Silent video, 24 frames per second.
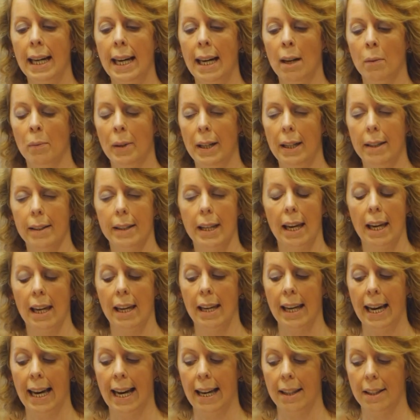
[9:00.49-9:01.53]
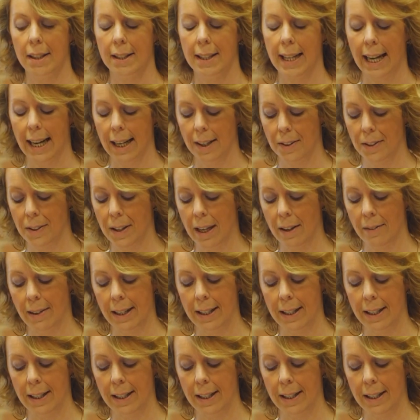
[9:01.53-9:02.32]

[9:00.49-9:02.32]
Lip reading: and we're looking at the tax year